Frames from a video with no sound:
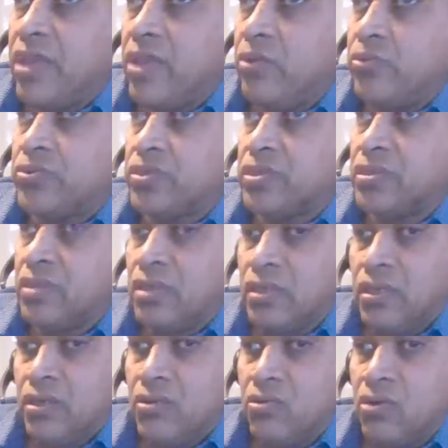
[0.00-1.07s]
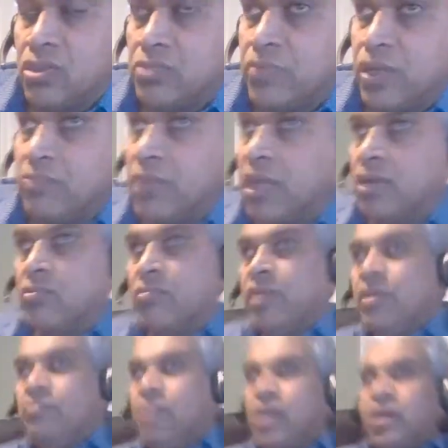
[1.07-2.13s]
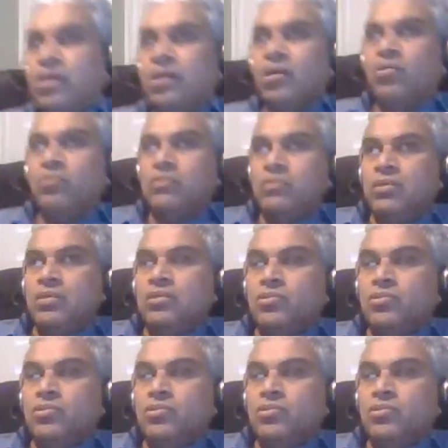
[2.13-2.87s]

waves, cosmic microwave background.